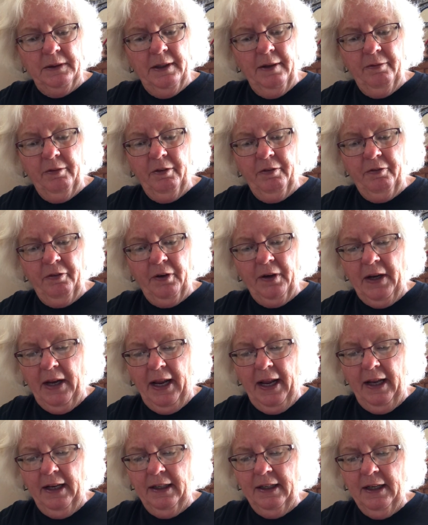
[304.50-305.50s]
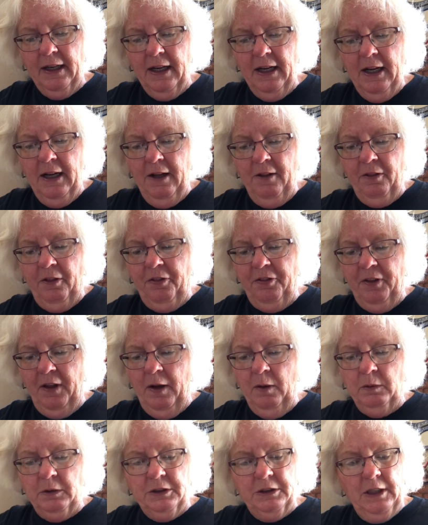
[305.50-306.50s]
never forget. The
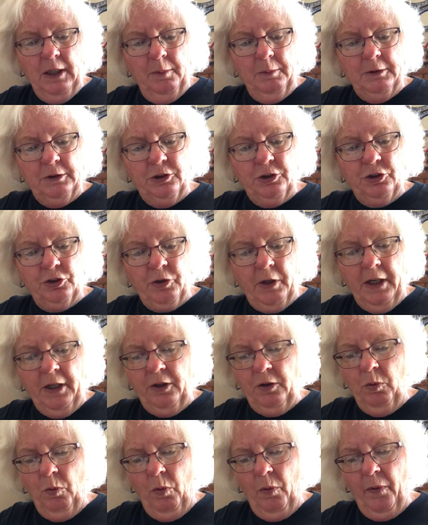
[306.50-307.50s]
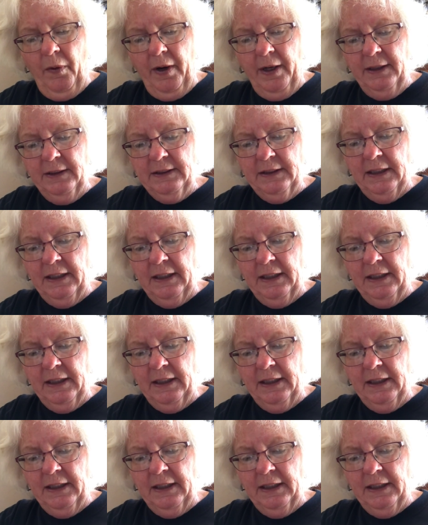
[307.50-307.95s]
thing was coming straight toward us,